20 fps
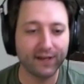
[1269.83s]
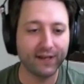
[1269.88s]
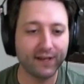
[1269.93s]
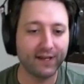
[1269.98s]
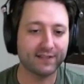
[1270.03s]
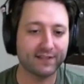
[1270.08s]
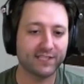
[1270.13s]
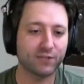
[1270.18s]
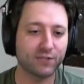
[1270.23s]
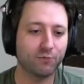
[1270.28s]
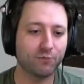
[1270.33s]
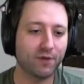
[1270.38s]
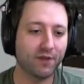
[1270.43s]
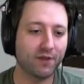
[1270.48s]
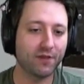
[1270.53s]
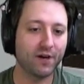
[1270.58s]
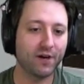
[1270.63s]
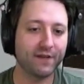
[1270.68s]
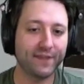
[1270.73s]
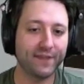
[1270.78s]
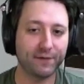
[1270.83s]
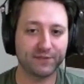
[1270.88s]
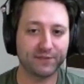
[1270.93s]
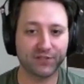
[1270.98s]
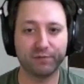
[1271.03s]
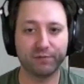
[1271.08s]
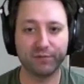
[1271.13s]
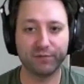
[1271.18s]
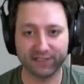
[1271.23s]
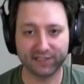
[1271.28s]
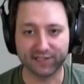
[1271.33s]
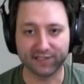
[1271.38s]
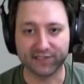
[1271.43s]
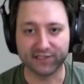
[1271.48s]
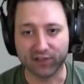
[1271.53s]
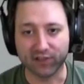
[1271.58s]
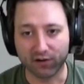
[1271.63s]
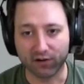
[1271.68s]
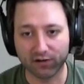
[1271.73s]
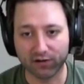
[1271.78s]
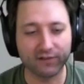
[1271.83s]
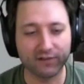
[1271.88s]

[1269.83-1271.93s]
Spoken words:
and so we thought that was a good place to start.